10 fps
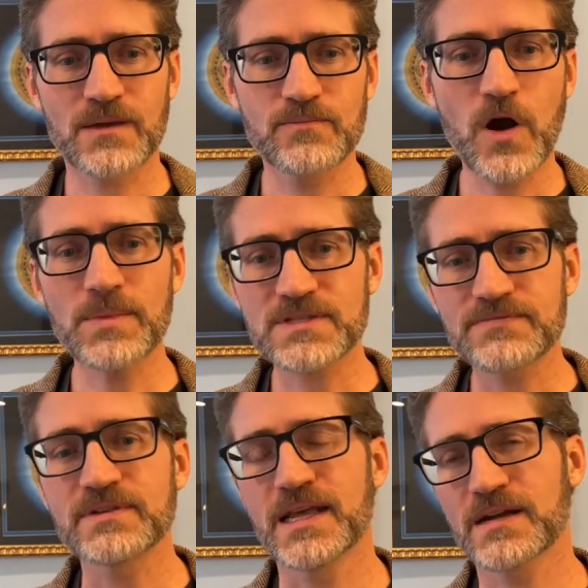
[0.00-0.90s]
moments
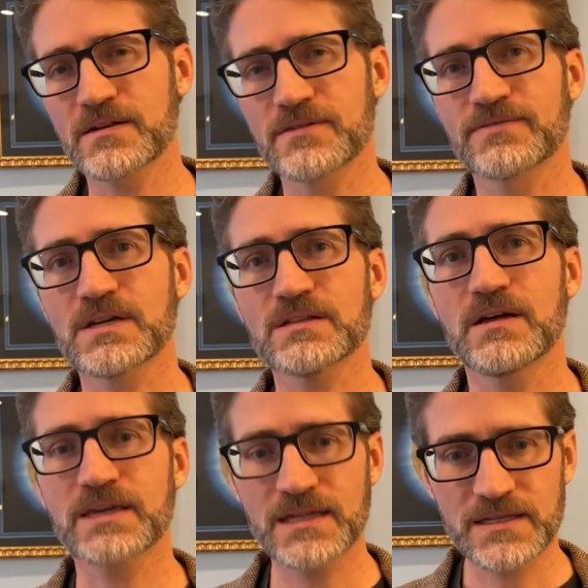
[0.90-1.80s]
of narrative
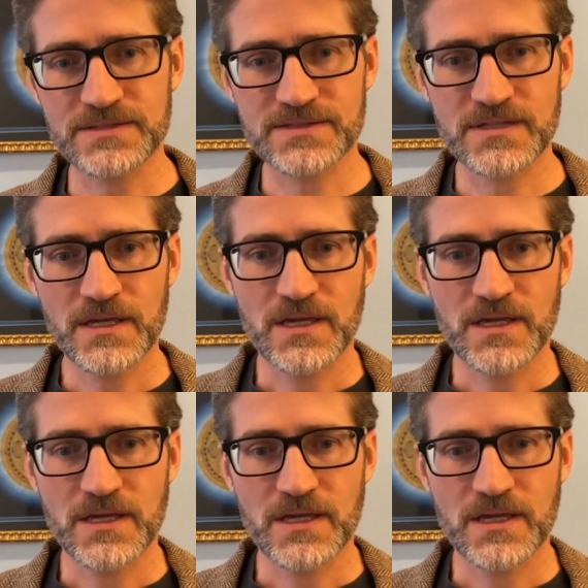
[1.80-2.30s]
clunkiness